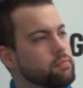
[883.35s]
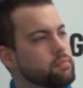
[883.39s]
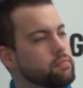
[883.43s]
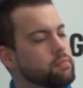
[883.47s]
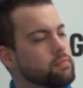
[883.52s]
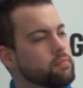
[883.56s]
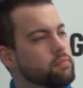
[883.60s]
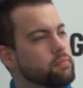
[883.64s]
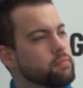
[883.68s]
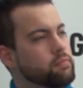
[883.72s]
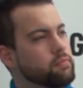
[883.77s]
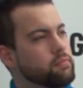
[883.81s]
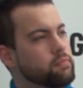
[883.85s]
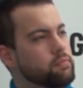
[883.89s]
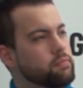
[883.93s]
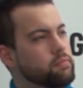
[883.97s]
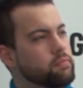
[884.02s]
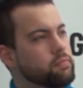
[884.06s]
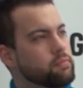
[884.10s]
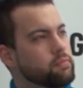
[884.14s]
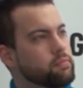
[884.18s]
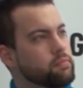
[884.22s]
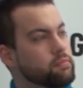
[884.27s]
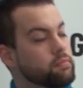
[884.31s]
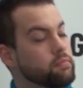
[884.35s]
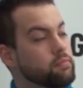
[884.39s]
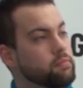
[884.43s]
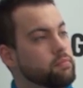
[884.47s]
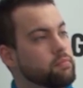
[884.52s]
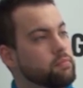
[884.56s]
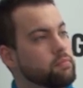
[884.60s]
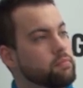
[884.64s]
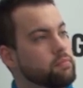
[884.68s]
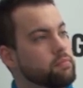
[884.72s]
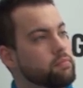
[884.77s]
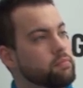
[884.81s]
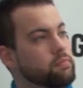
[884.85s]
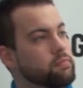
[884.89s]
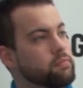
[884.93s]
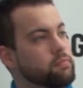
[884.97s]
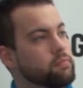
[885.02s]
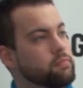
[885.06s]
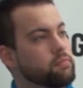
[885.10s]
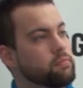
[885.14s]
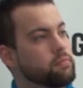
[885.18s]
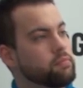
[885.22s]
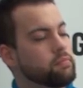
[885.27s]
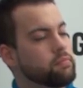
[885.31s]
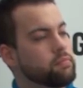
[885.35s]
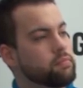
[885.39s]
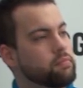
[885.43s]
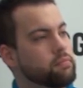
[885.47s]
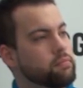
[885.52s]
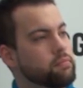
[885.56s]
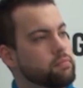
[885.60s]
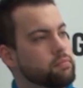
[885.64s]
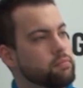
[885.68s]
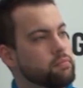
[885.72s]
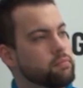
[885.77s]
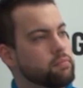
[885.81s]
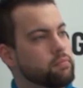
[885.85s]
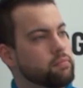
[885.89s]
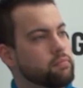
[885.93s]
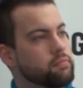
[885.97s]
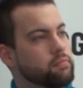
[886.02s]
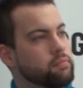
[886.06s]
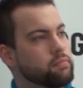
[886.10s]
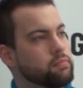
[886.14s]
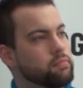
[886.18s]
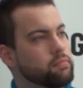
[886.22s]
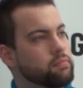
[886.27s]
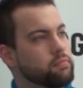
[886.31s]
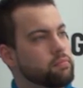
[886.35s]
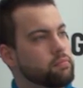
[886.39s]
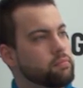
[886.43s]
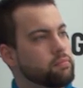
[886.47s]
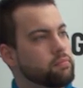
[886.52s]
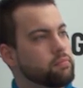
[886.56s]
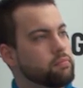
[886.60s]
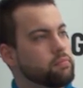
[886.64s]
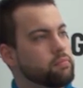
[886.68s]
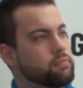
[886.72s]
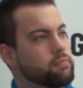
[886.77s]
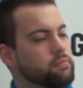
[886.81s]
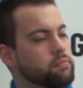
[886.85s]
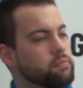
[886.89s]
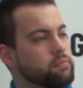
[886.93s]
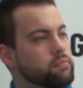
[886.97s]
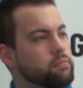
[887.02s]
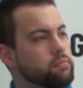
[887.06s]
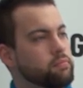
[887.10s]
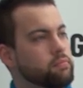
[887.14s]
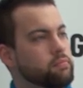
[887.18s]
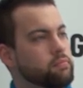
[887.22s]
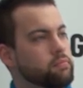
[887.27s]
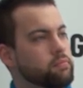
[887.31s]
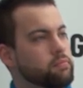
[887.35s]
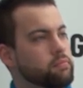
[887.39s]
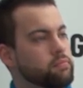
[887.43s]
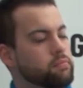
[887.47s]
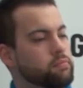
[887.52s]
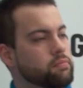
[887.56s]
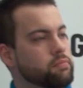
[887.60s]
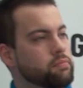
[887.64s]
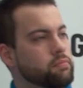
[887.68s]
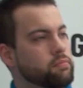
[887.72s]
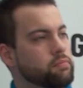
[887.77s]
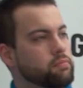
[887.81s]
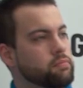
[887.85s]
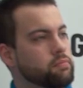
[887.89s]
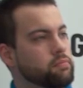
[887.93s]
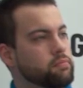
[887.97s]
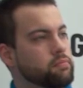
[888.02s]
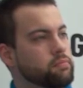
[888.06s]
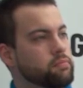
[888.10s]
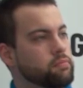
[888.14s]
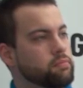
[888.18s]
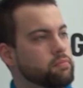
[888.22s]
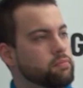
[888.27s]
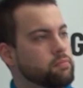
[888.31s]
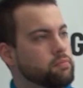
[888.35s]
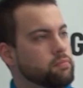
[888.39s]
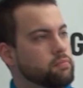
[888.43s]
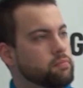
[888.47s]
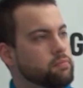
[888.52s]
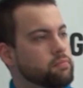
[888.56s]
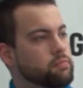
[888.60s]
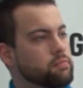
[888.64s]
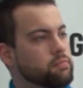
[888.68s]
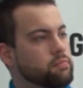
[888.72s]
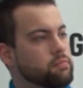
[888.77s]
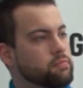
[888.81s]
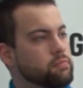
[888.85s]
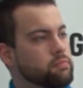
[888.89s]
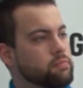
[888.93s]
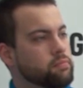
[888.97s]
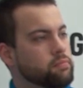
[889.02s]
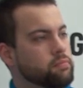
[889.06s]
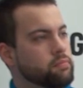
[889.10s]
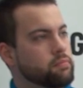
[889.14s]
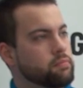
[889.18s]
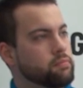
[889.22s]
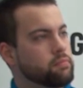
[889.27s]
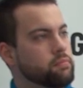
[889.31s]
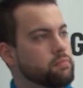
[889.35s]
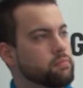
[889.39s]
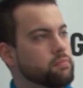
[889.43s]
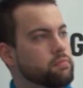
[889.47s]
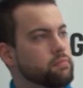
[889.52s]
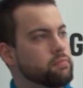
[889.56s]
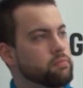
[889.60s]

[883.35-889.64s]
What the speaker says: This person isn't speaking.